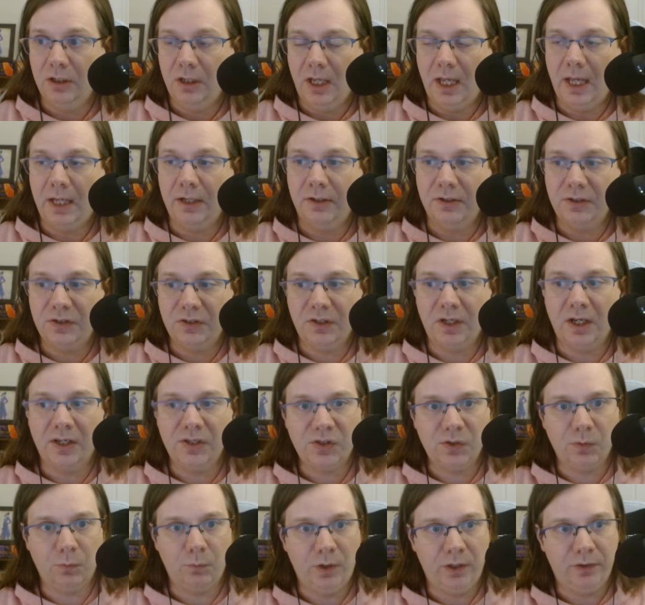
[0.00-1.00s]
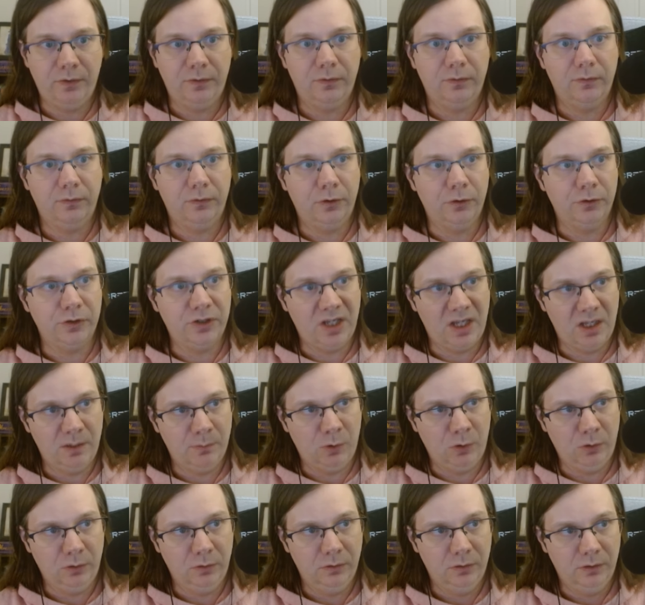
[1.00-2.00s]
and discuss with your
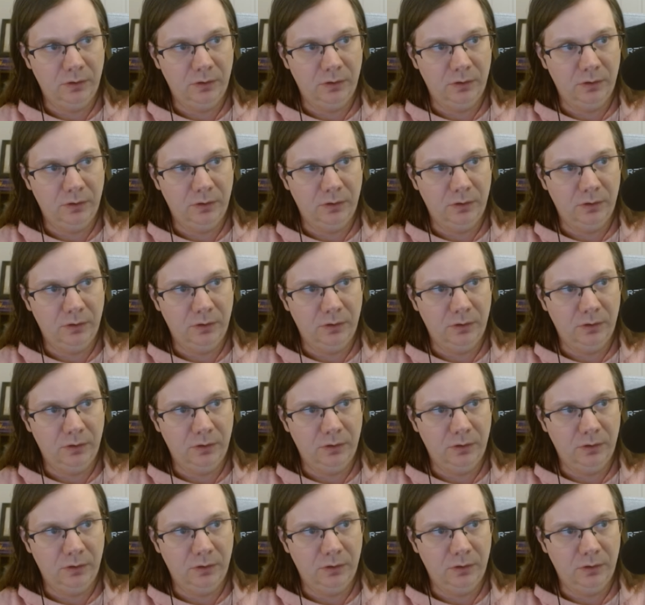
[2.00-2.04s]
table.